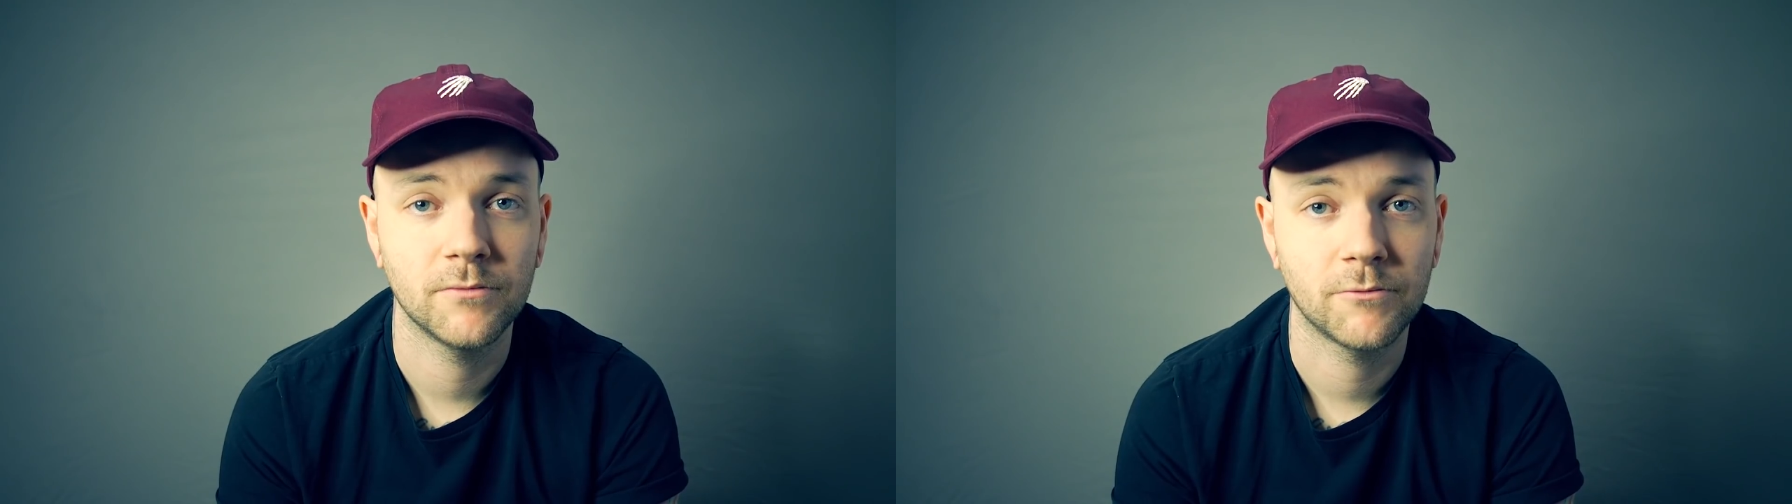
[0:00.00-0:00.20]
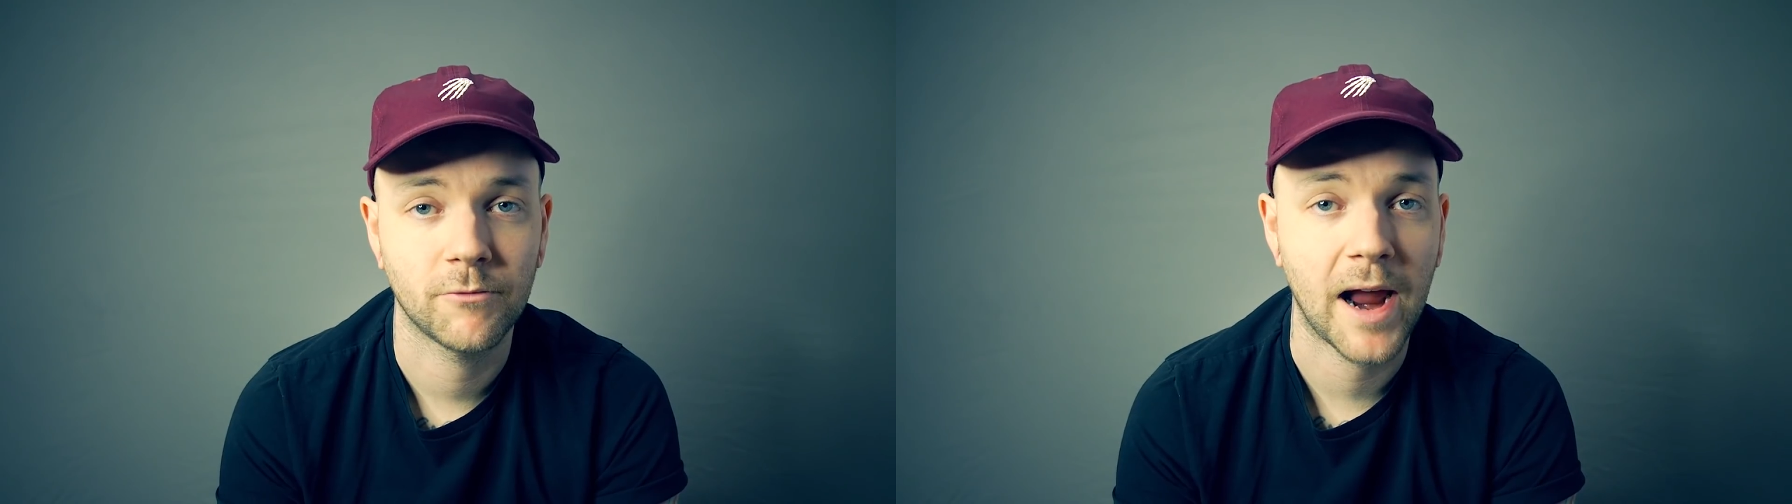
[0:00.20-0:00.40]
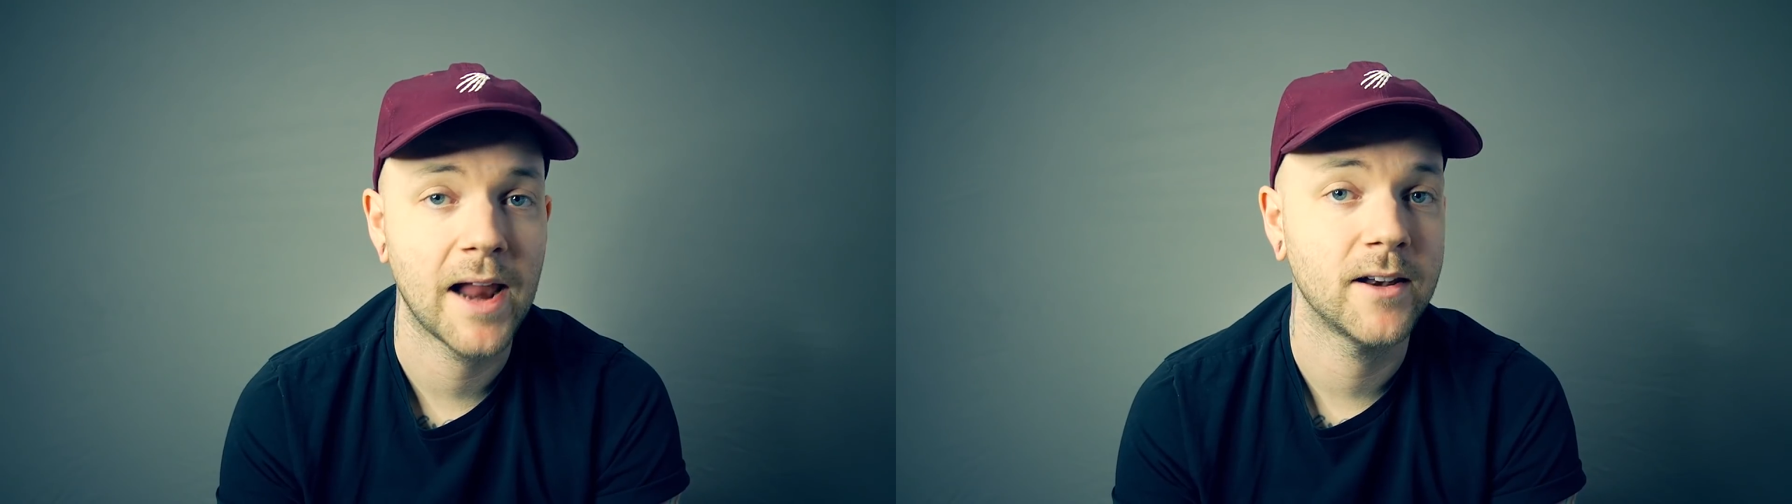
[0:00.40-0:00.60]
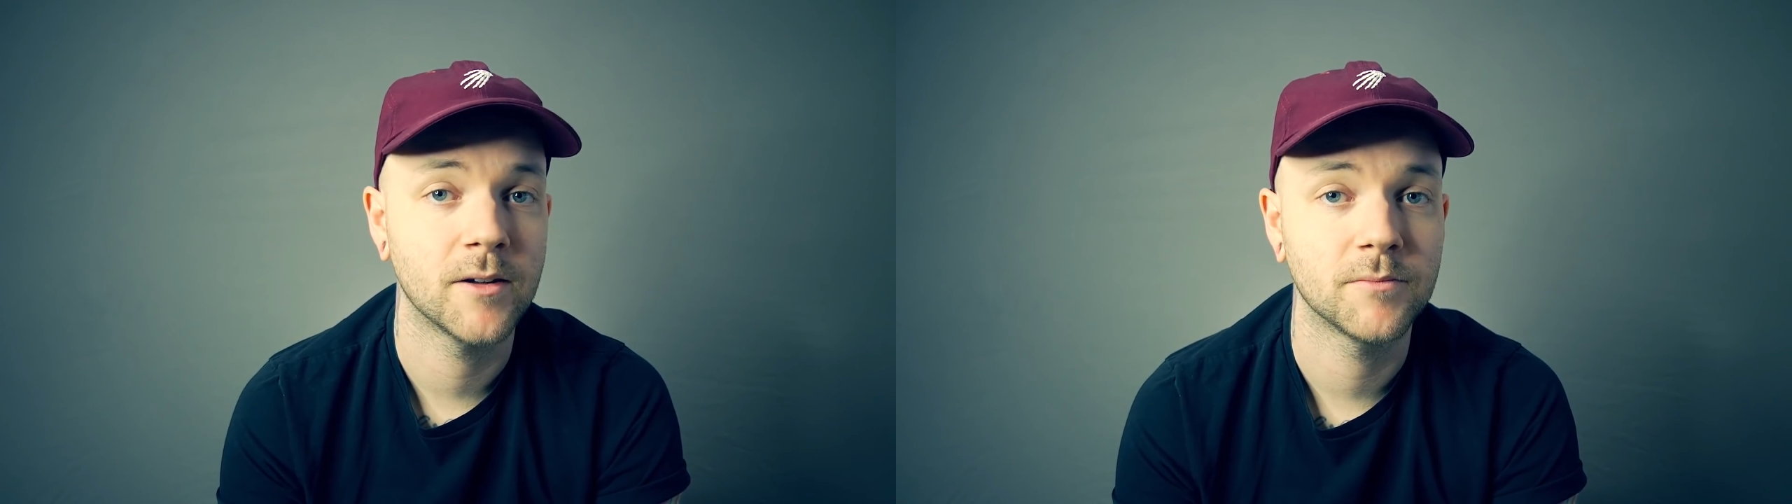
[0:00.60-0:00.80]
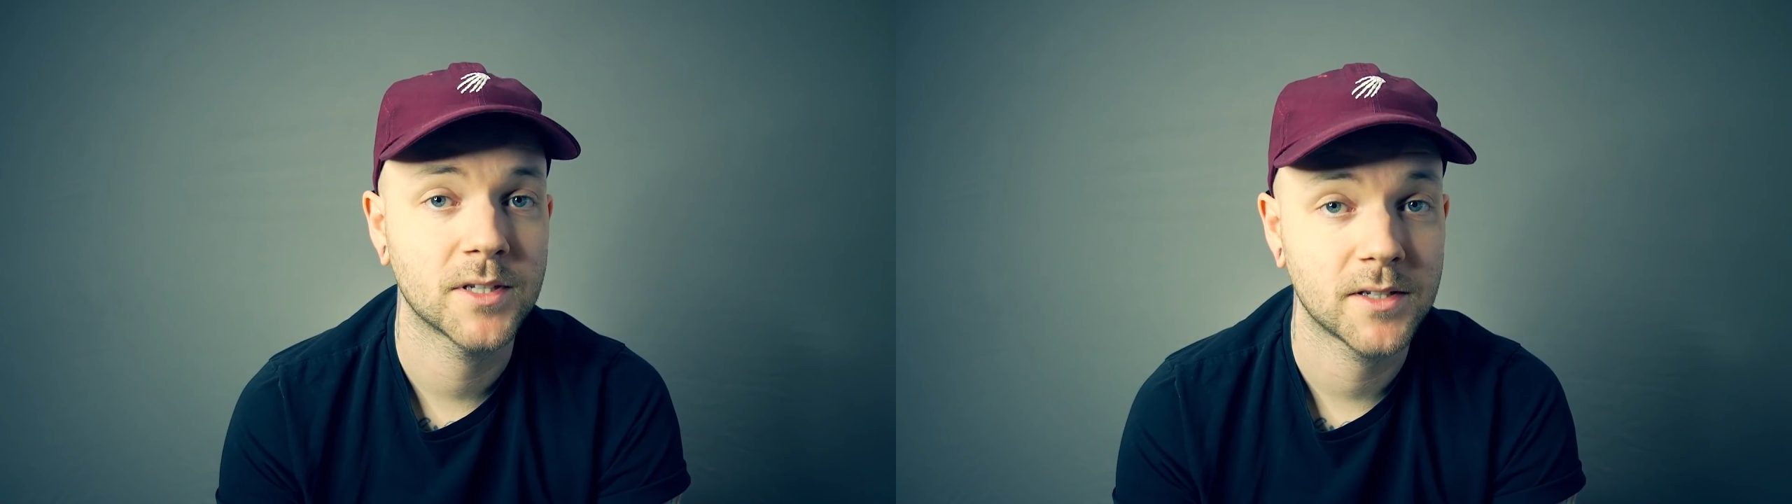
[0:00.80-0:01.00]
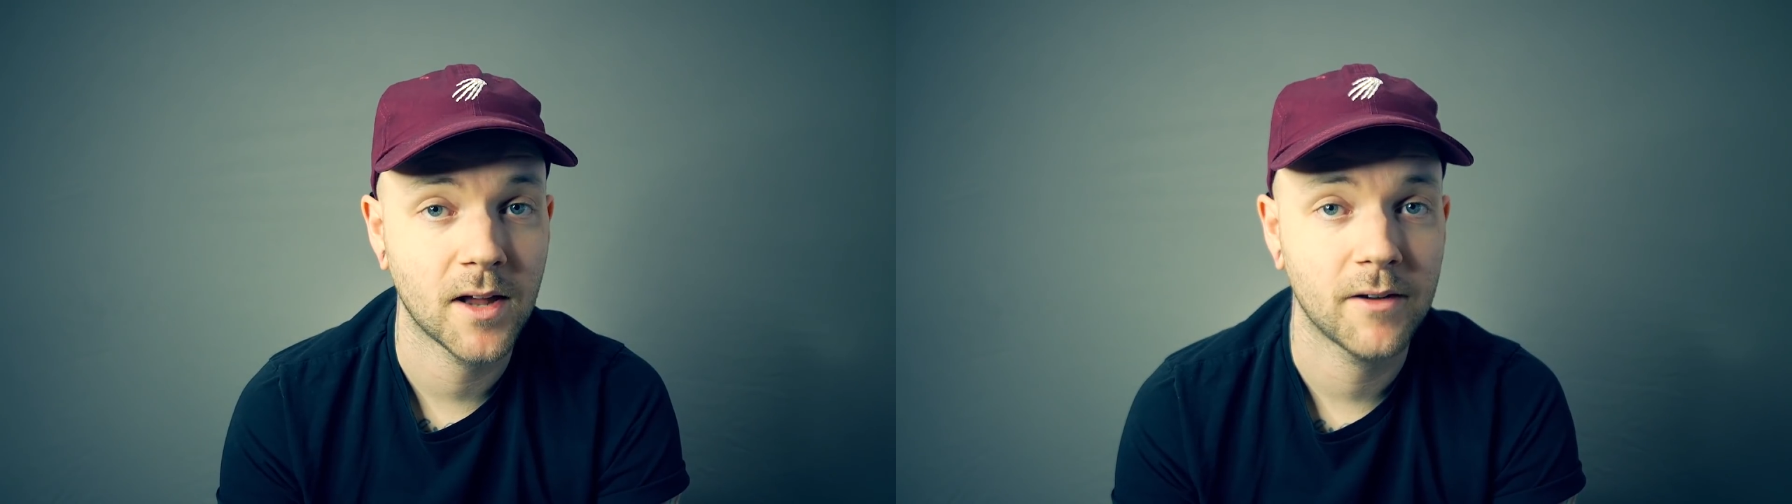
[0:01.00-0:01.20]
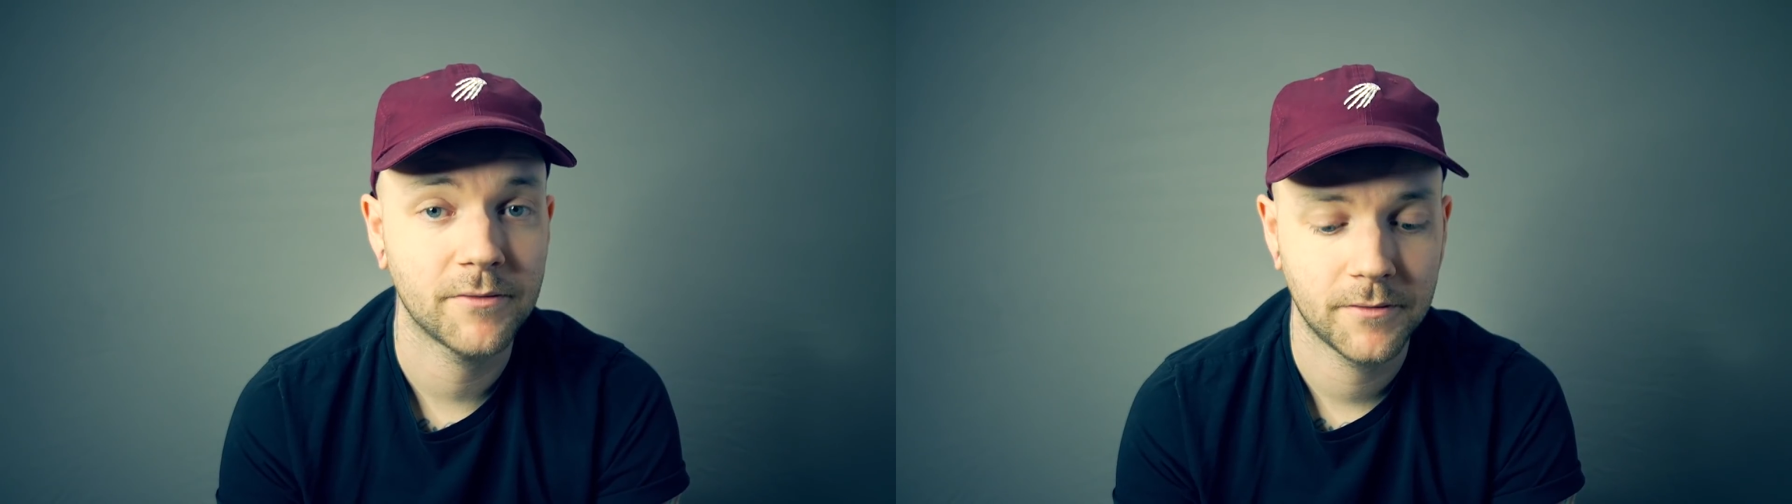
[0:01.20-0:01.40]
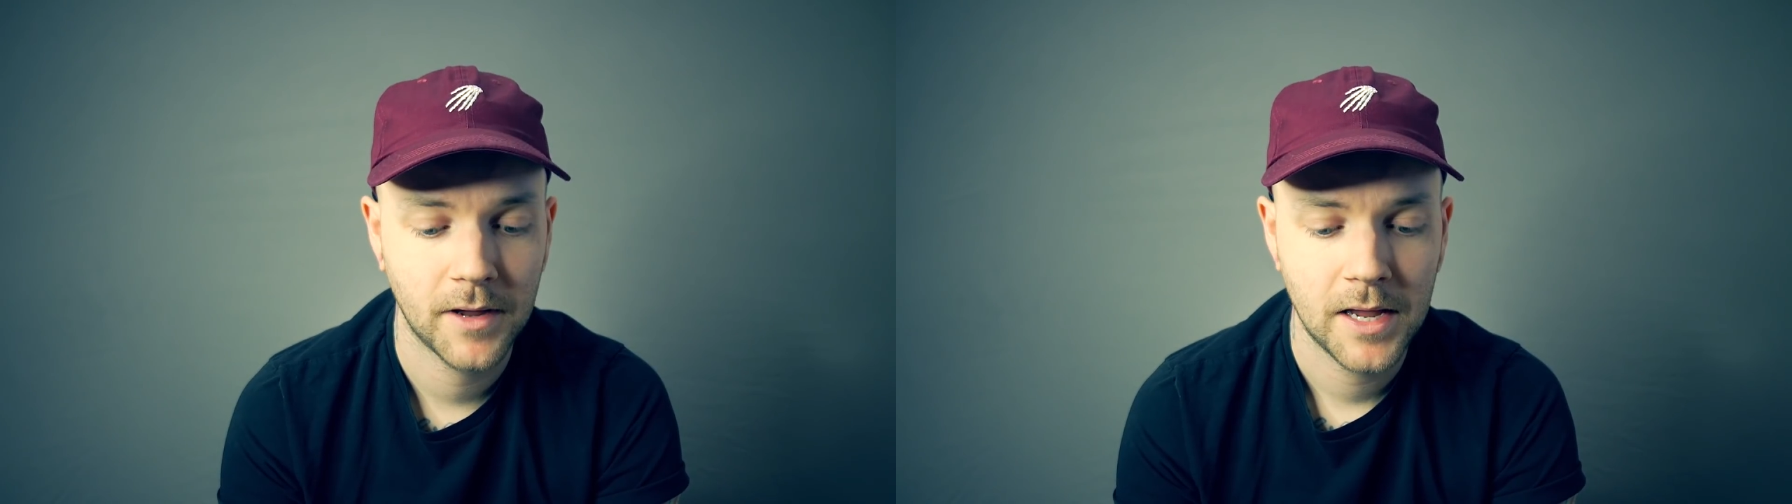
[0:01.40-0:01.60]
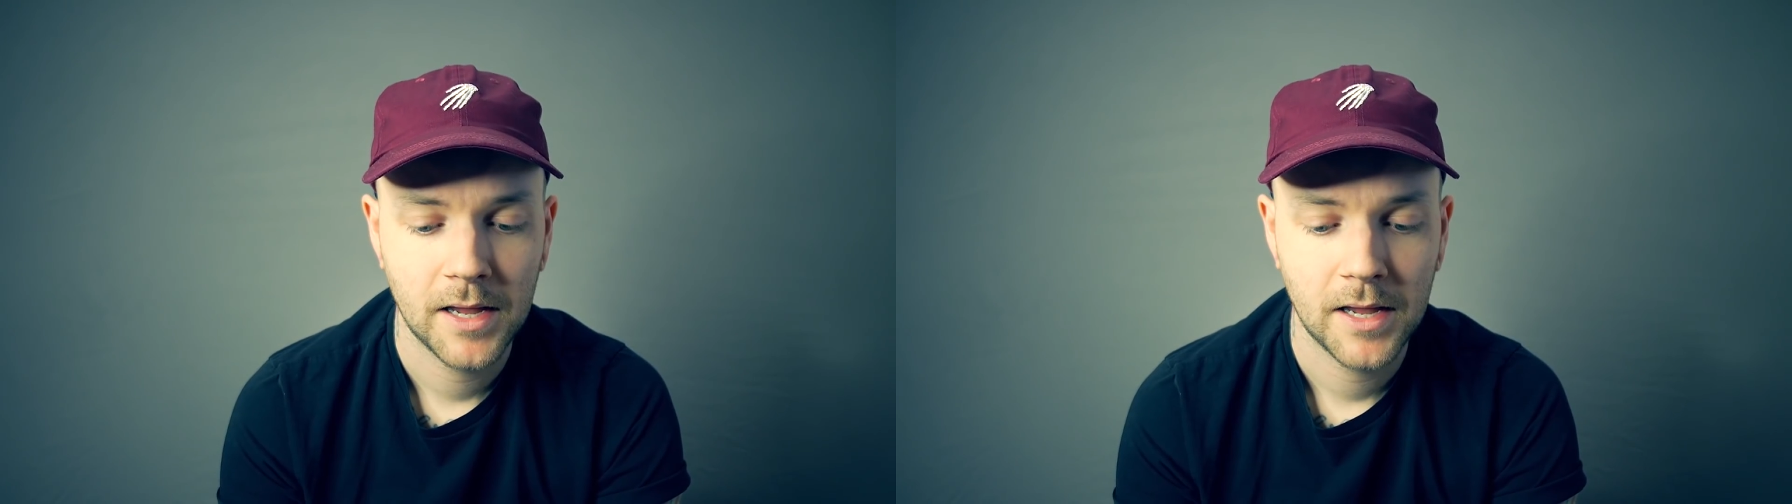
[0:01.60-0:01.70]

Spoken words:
random stuff.